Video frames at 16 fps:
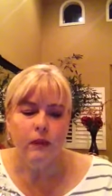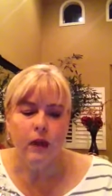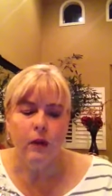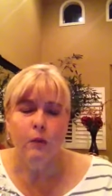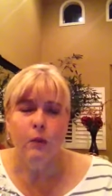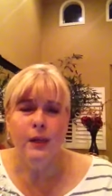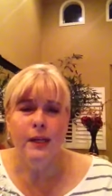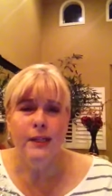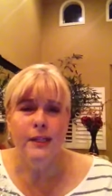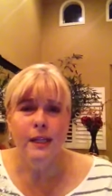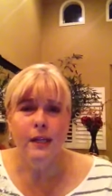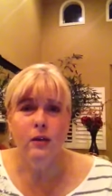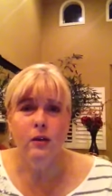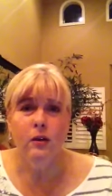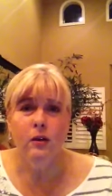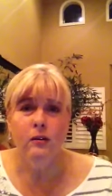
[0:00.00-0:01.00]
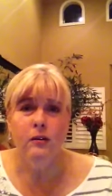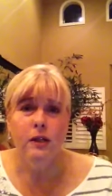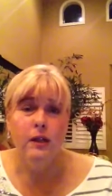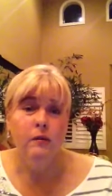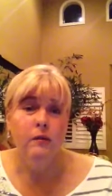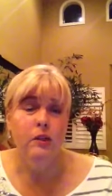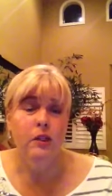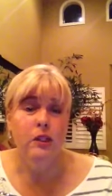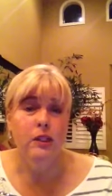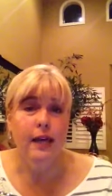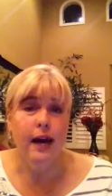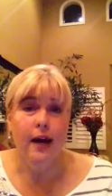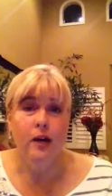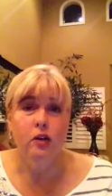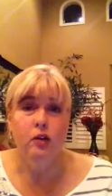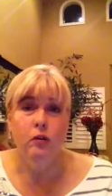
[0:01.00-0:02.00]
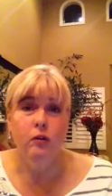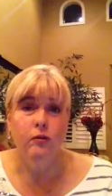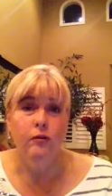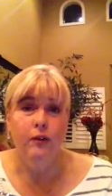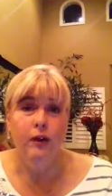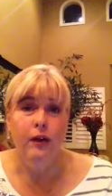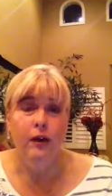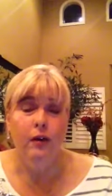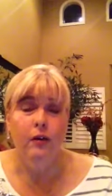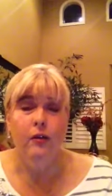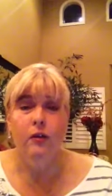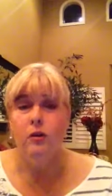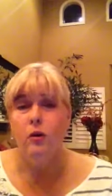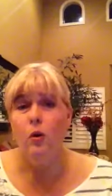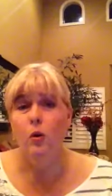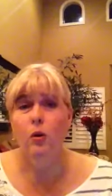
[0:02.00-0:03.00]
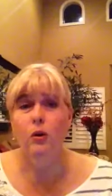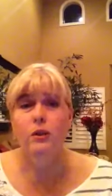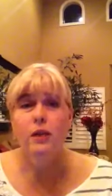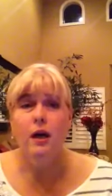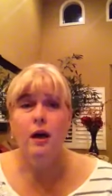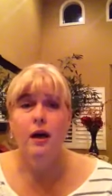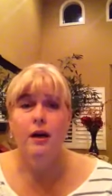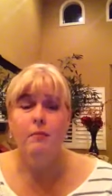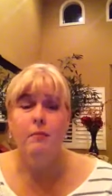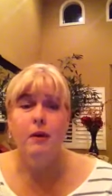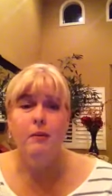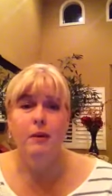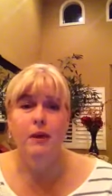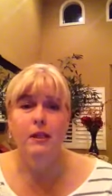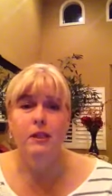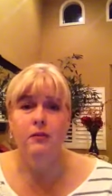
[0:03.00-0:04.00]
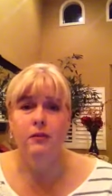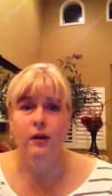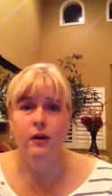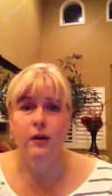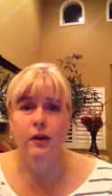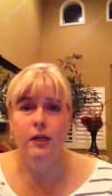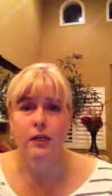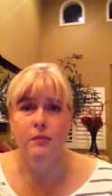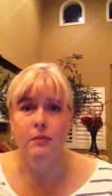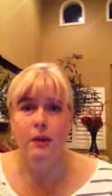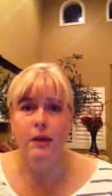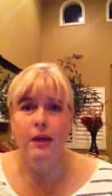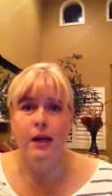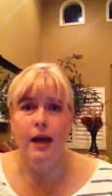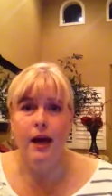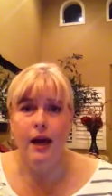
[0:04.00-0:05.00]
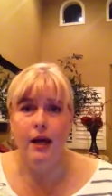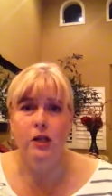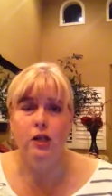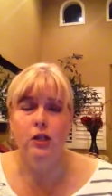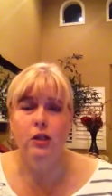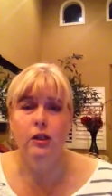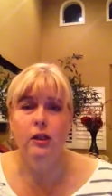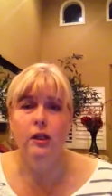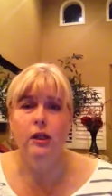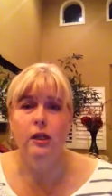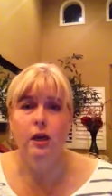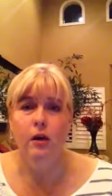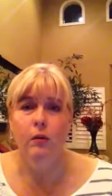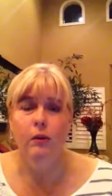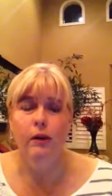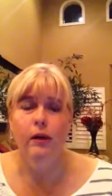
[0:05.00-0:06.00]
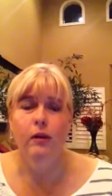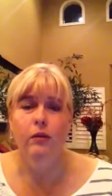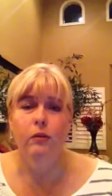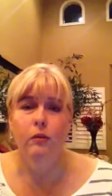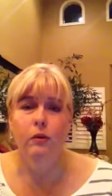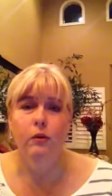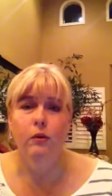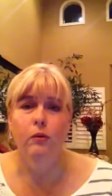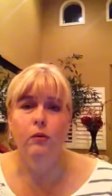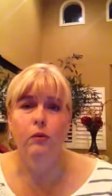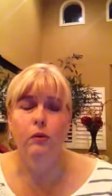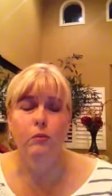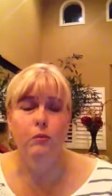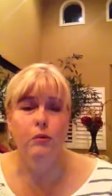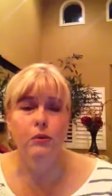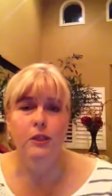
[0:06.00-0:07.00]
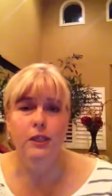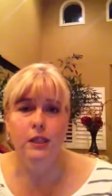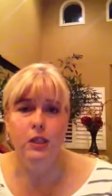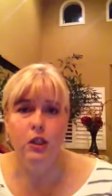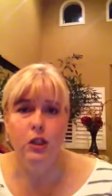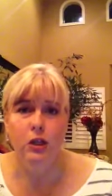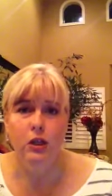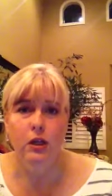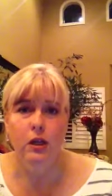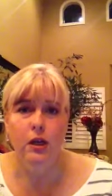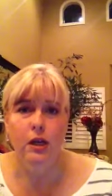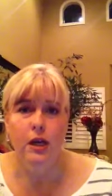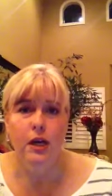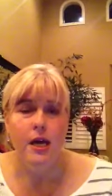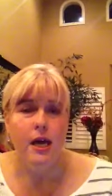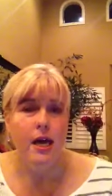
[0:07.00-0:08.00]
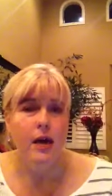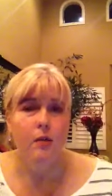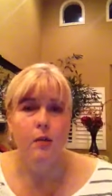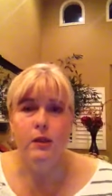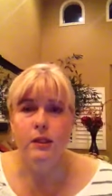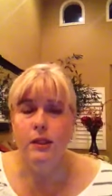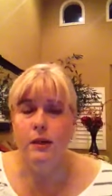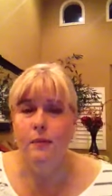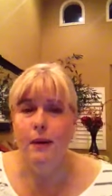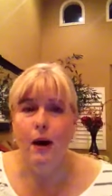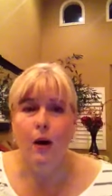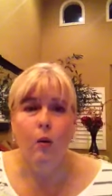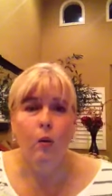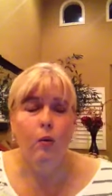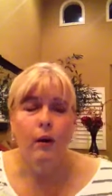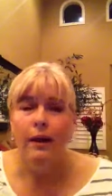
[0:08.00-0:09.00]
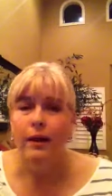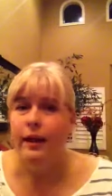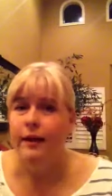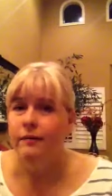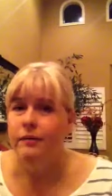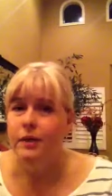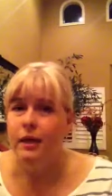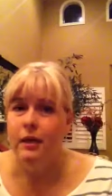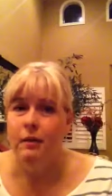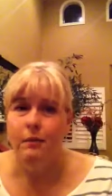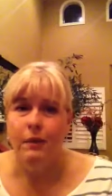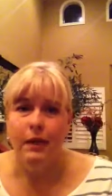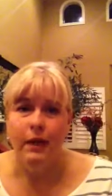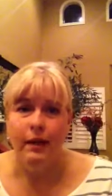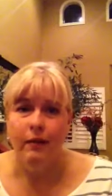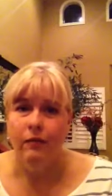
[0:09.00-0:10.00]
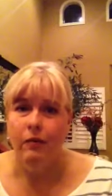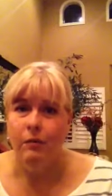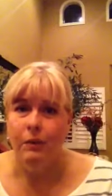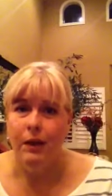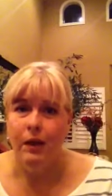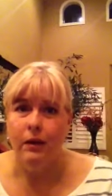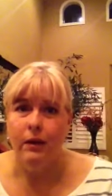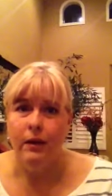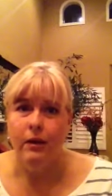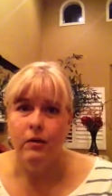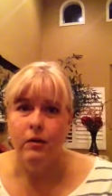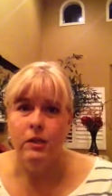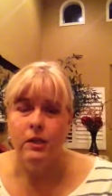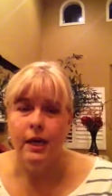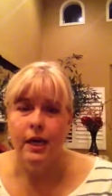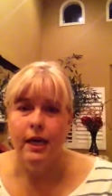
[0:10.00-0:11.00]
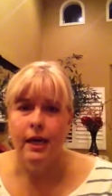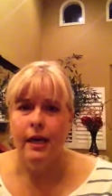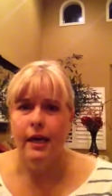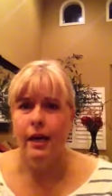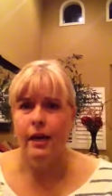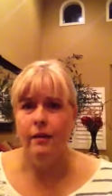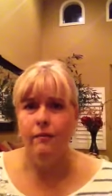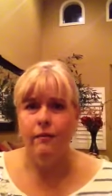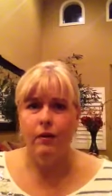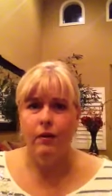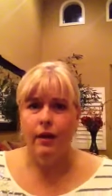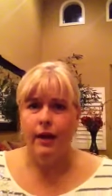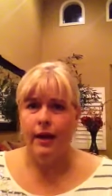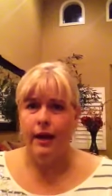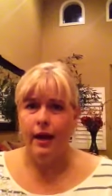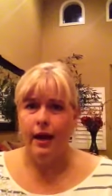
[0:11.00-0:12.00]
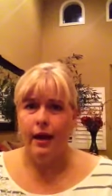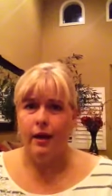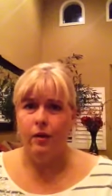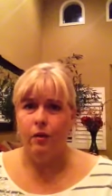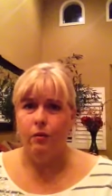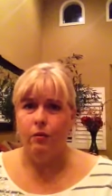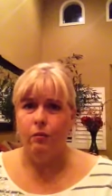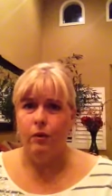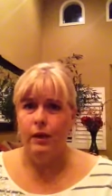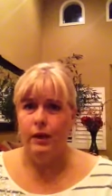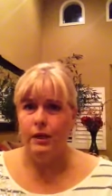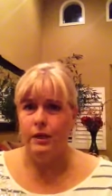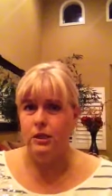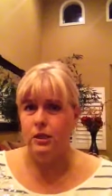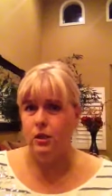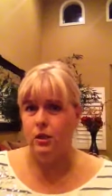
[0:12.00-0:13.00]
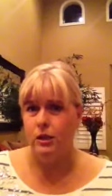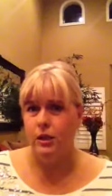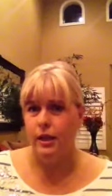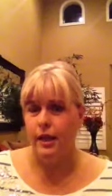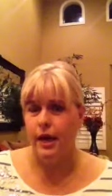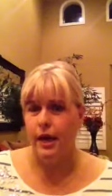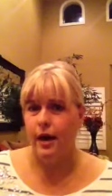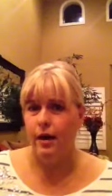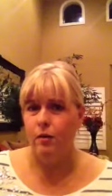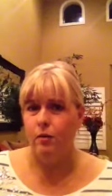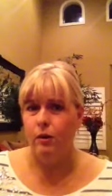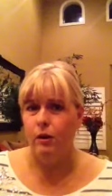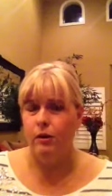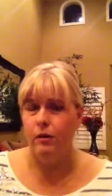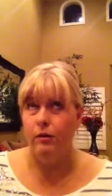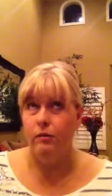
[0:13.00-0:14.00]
and when I say nerves, it was just actual fear. The whole time, my biggest fear has been actually going through the procedure. It wasn't about what life's going to be like for me on the other side. It kind of felt like I had a running start to that with